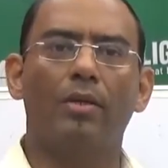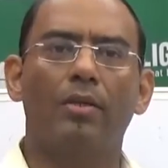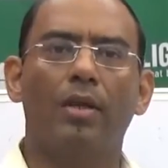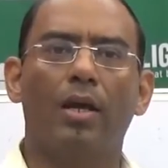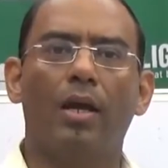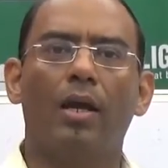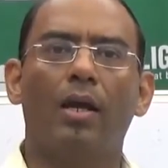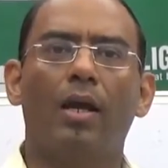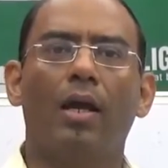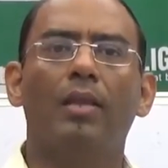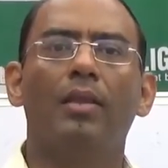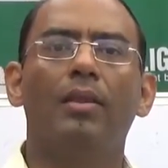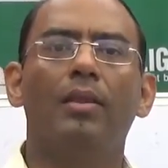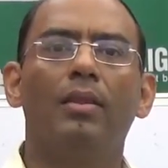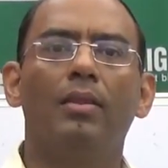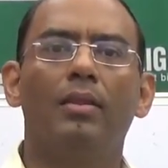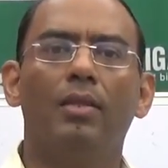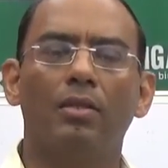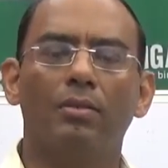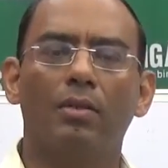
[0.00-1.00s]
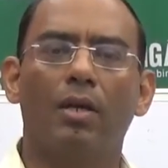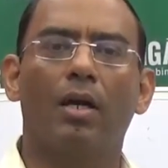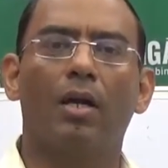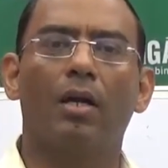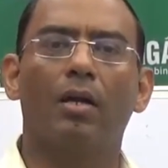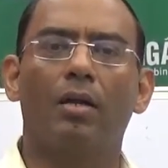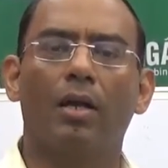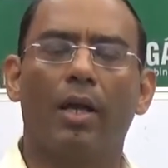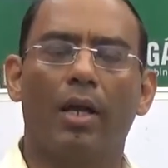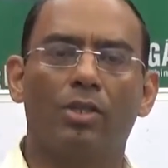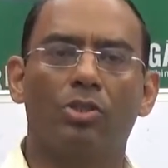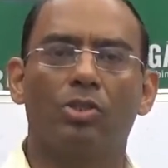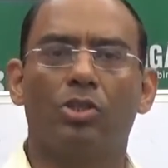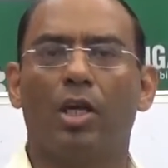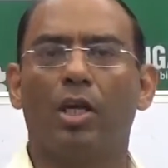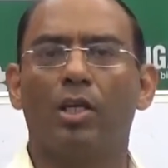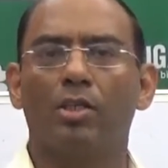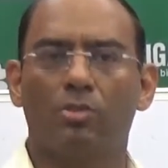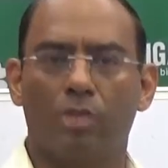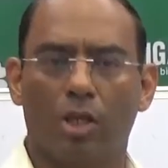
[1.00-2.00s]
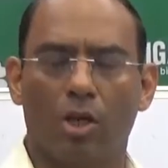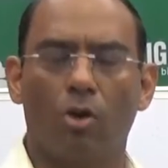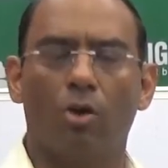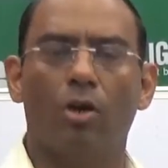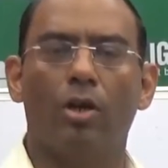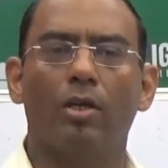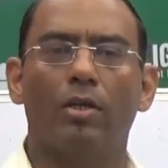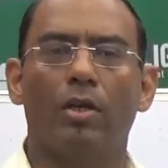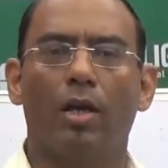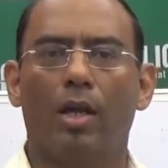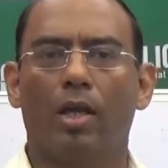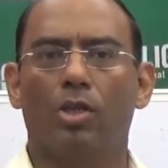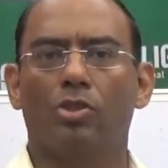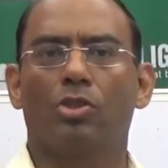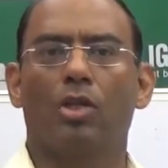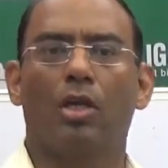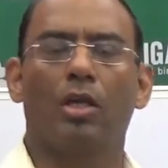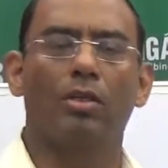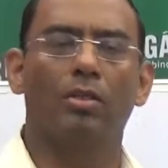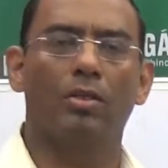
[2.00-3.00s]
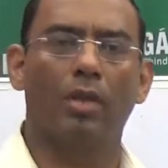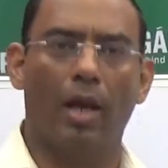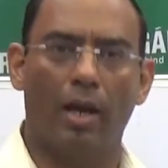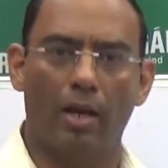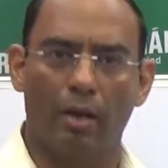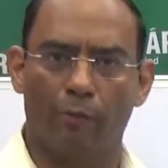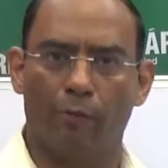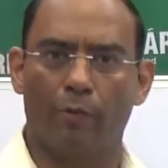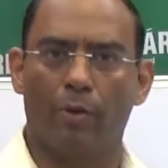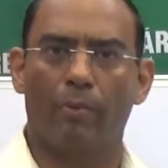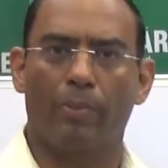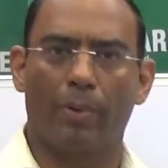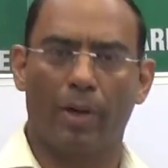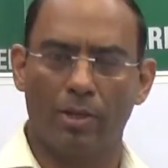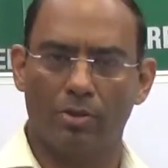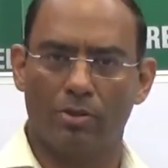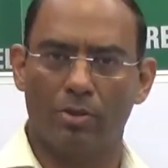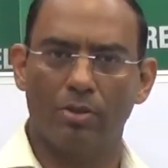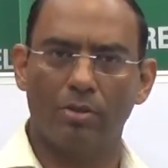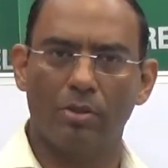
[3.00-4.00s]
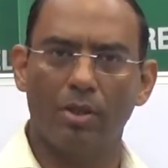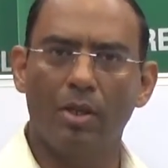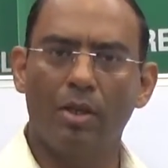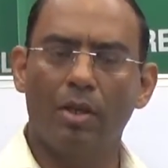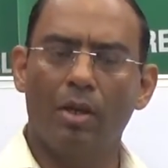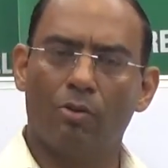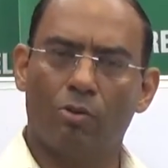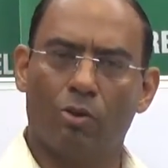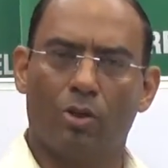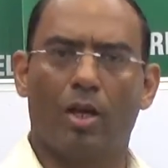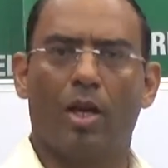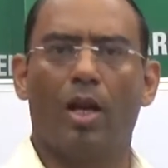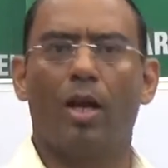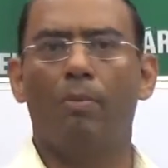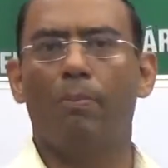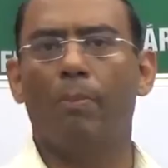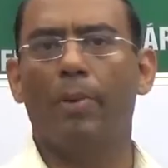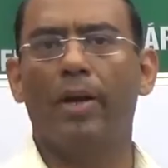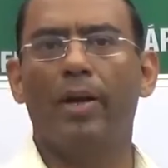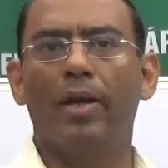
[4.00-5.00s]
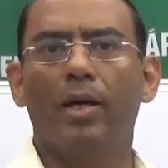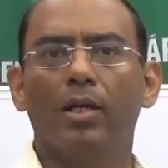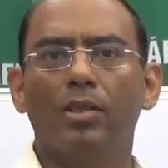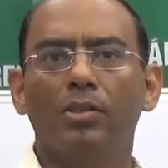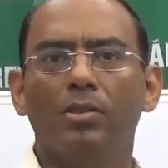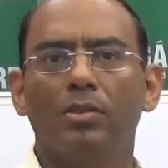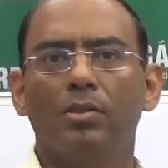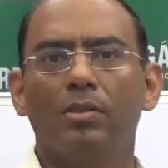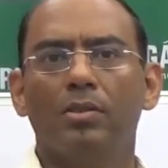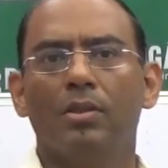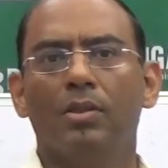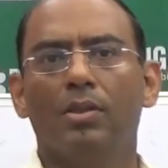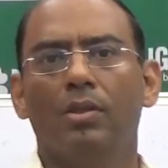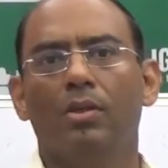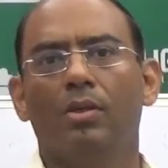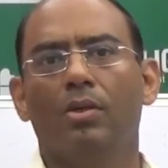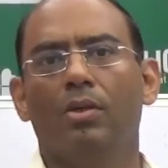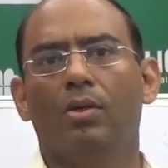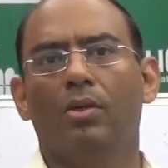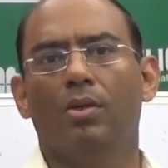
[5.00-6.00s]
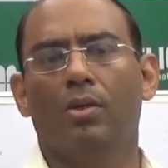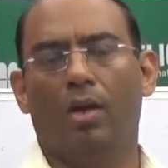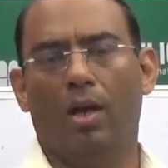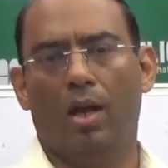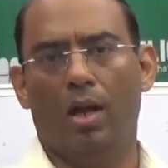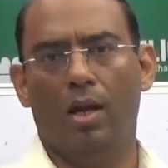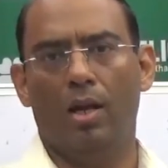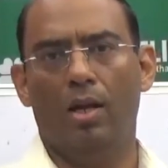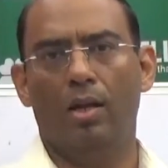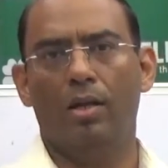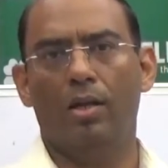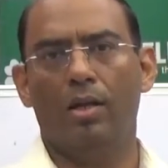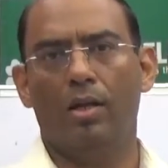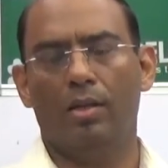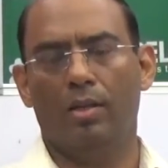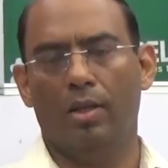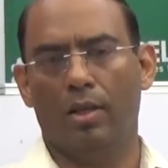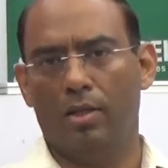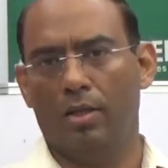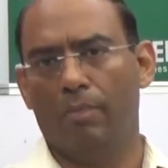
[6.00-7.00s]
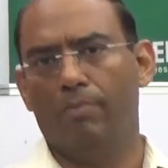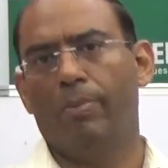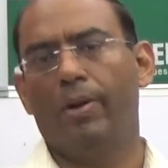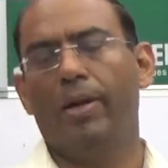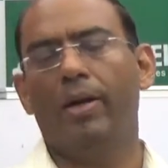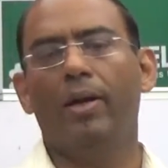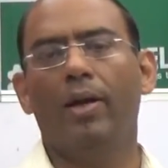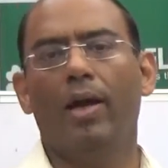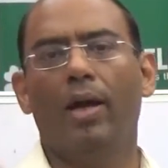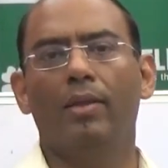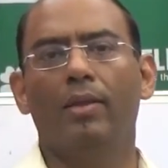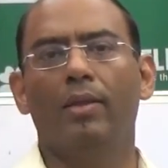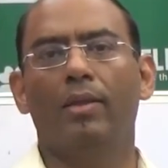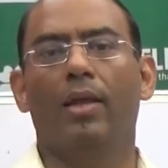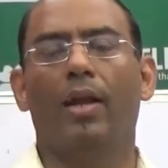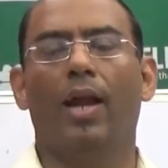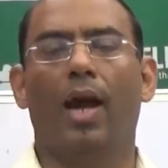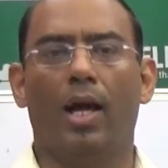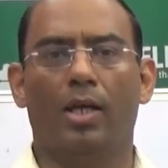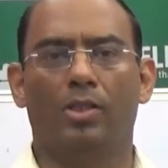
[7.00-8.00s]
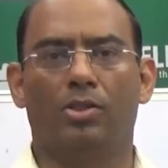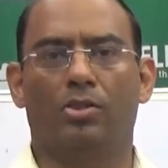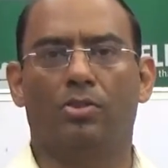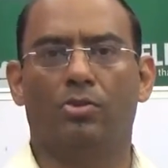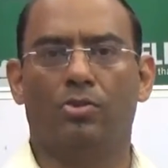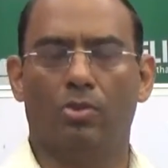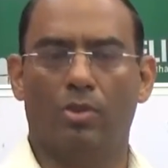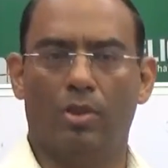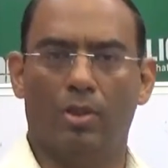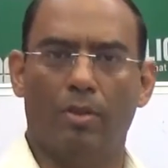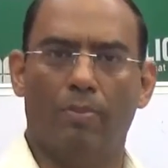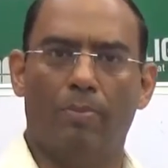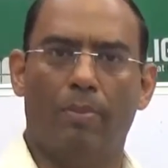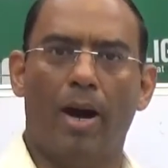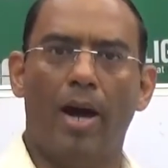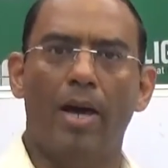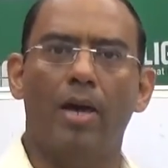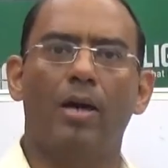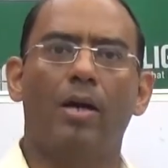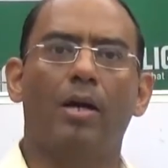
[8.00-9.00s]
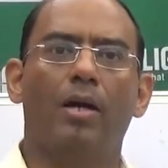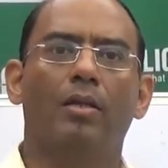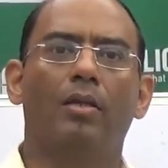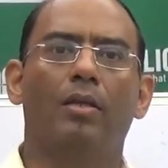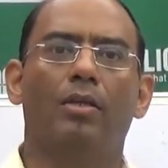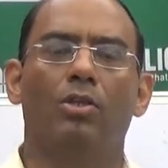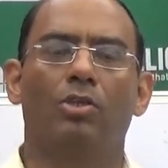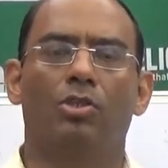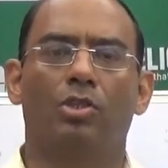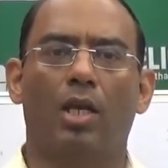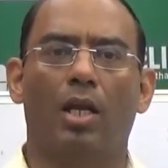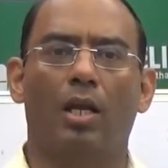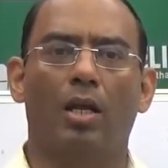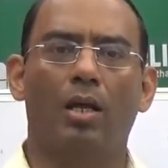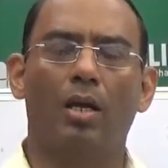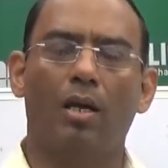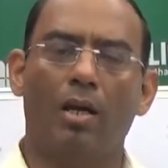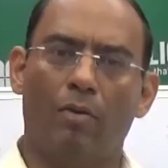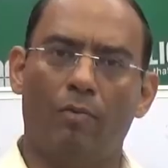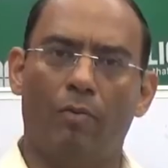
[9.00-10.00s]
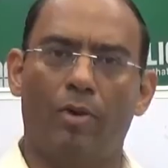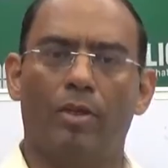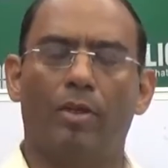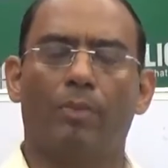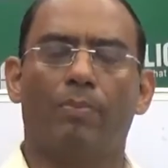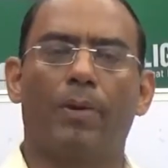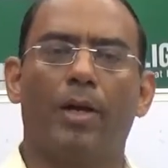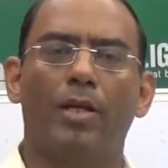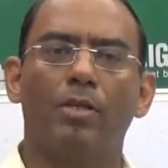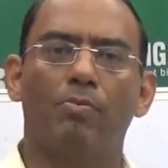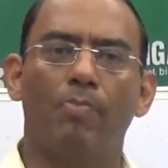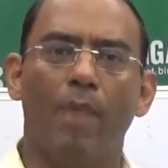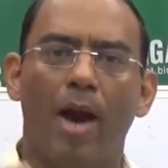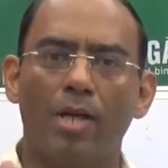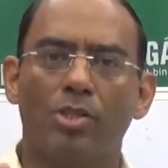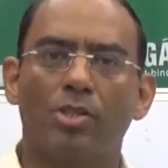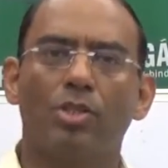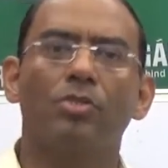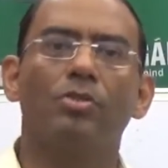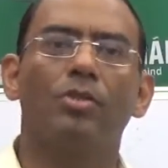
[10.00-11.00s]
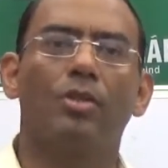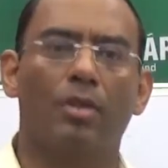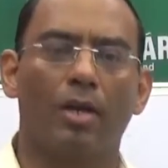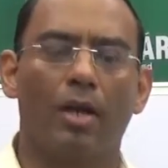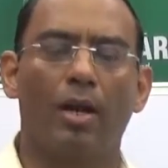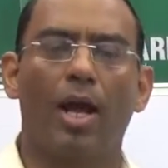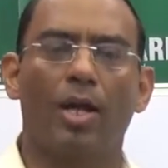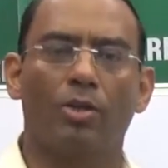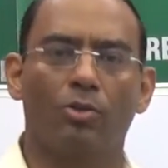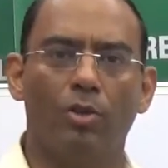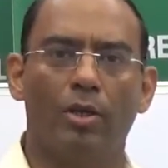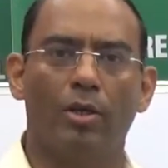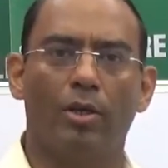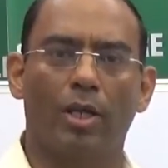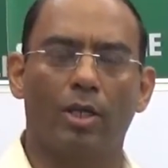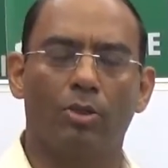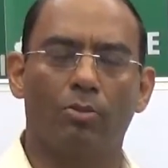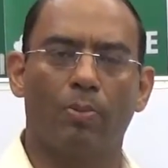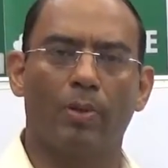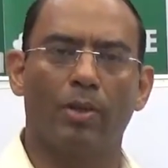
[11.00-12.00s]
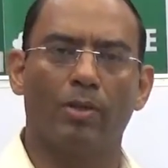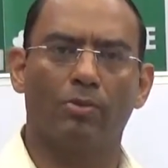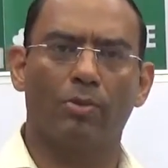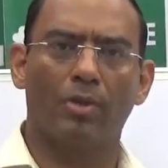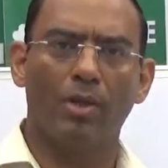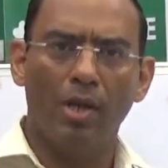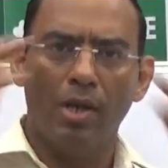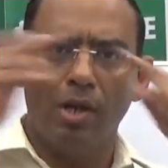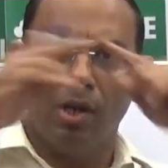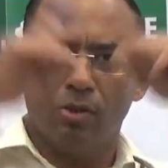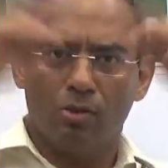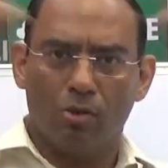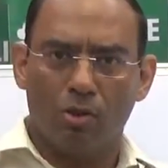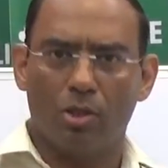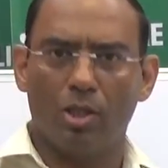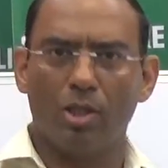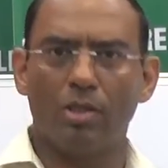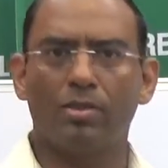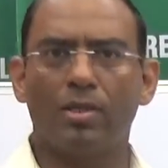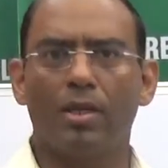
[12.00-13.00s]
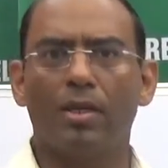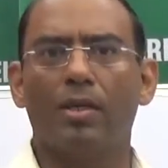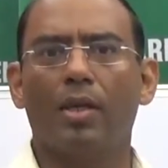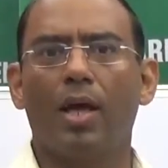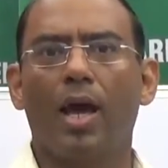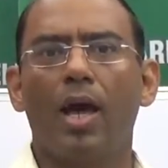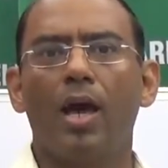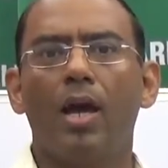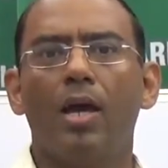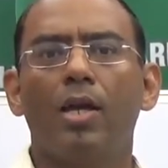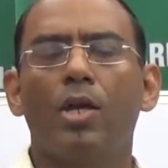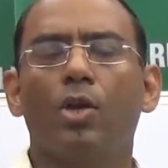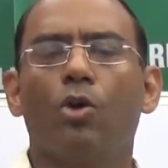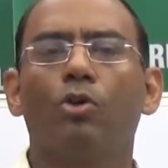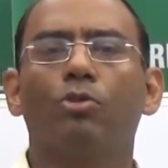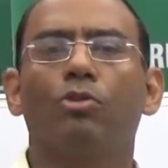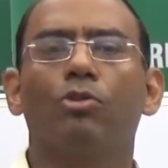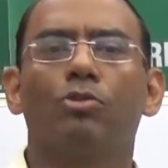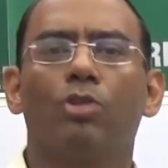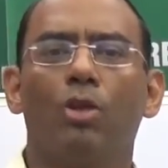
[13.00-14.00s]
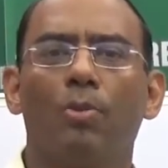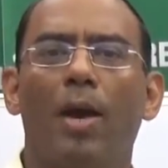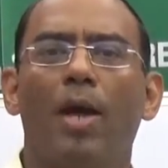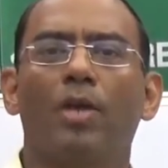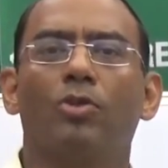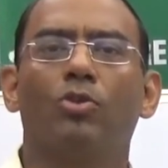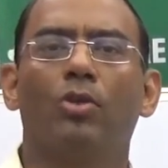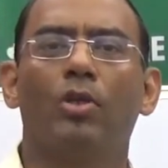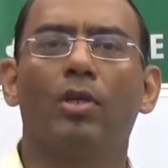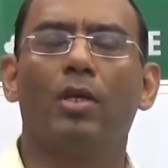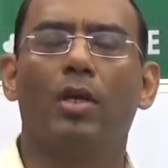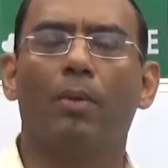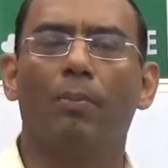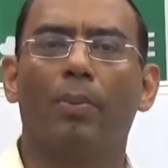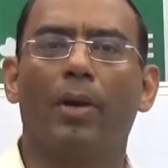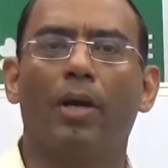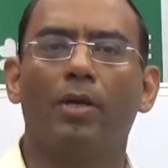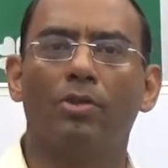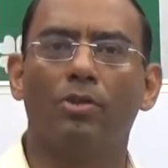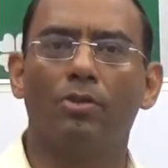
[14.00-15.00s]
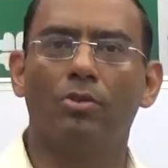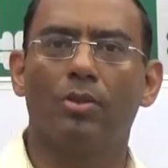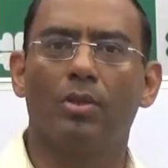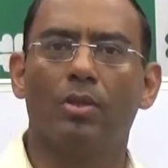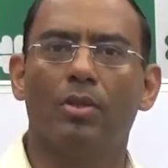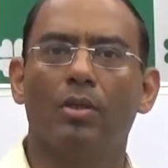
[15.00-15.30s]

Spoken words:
there, and these are exchange, securities are exchanged at different prices. So there are bidders, and there's a bid and there's an ask. So there's a buyer and there's a seller, and where the price matches, the trade actually takes place. So this entire ecosystem actually comprises